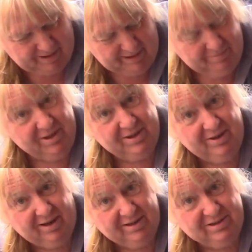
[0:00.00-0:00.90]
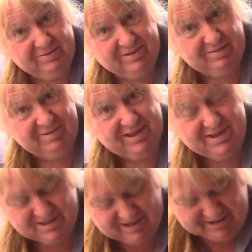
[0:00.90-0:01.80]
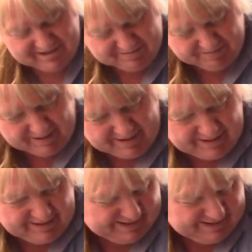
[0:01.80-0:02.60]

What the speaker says: My limited knowledge of some of these things, but